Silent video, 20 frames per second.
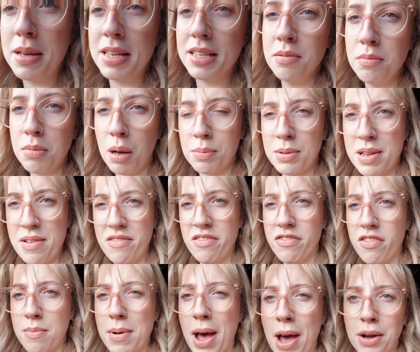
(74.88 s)
bits and bobs in
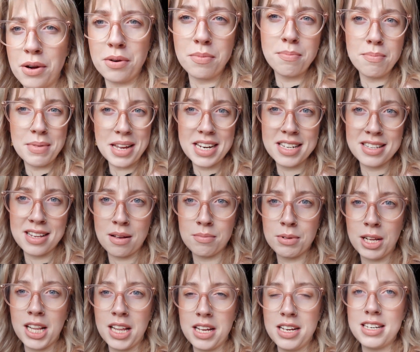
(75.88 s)
from home. Me and
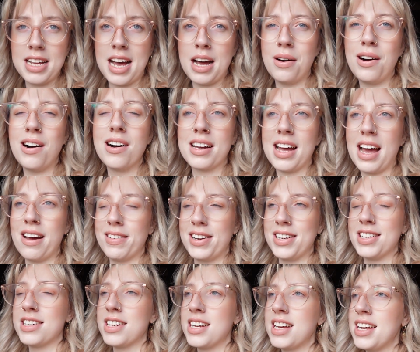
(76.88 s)
Sam cleaned out our
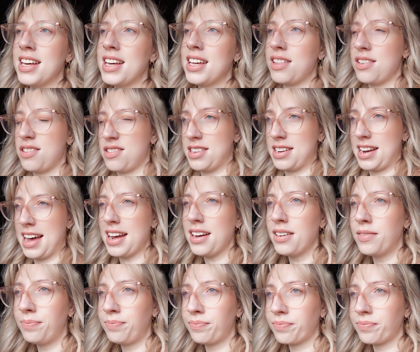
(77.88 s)
garage the other day.